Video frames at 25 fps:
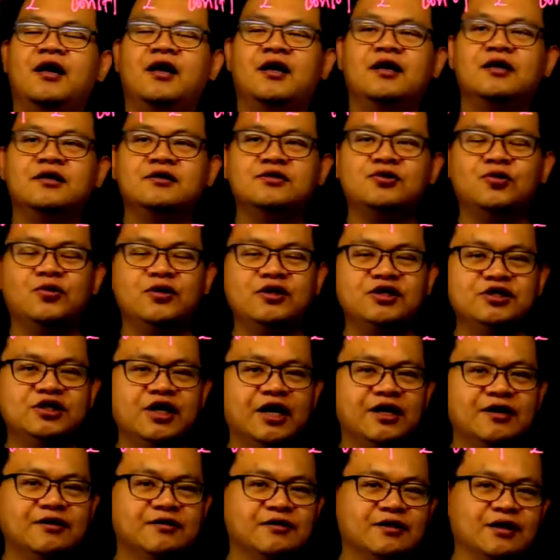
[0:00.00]
So in
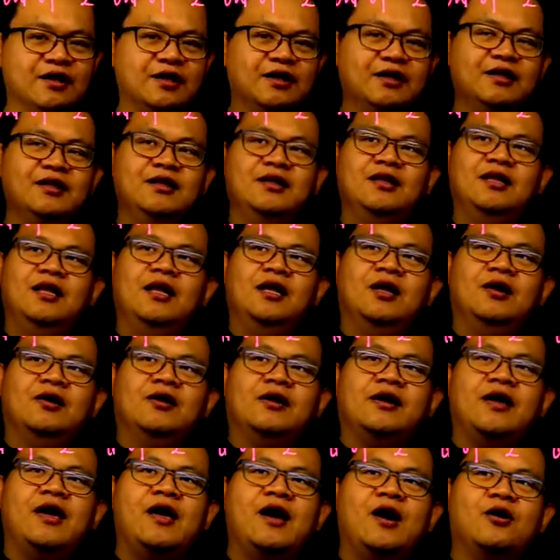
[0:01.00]
general,
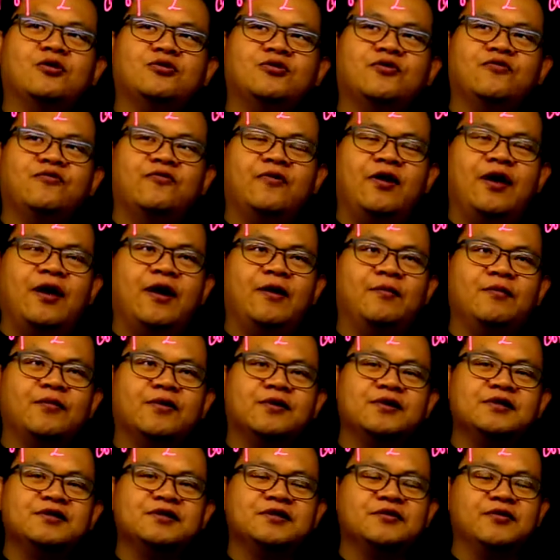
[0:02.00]
K out of M
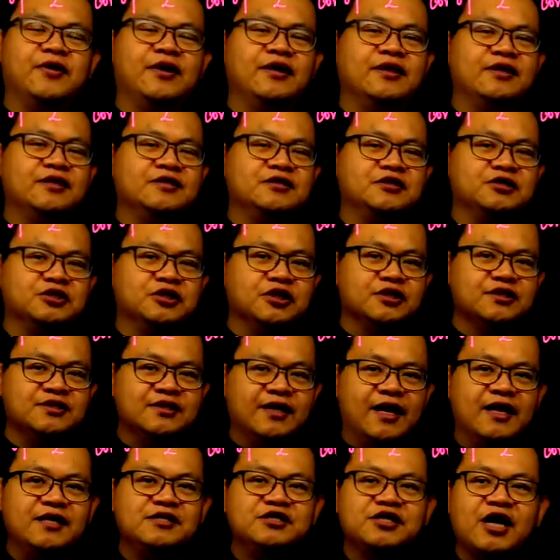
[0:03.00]
constraint is just
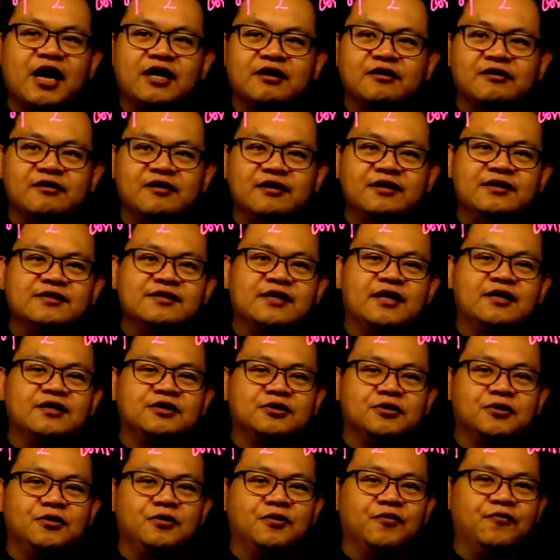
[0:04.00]
a
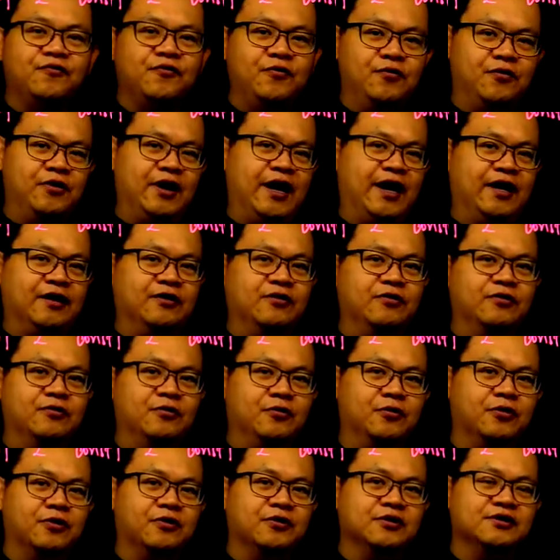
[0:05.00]
generalization of your
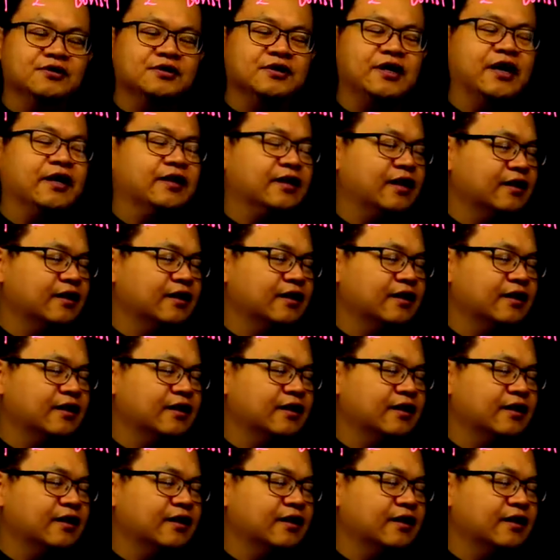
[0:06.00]
either-or constraint,